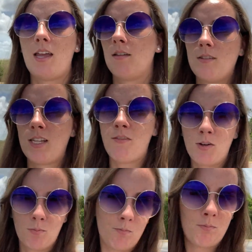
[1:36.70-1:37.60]

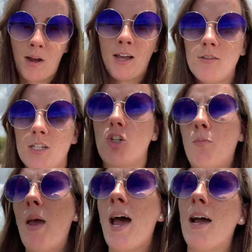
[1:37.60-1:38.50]
7 miles-ish
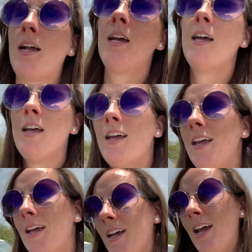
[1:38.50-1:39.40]
back.
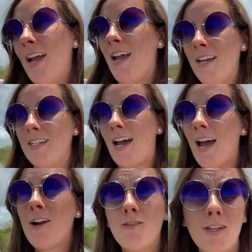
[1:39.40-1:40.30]
And
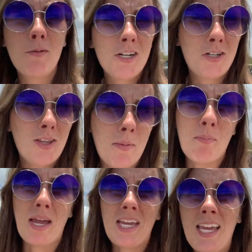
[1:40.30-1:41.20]
I don't really want to do that
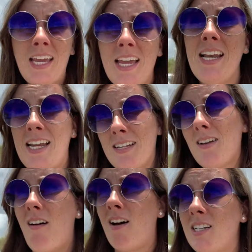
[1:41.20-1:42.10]
biking. It is
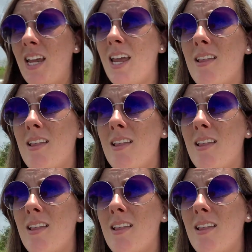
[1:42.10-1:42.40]
a hot day.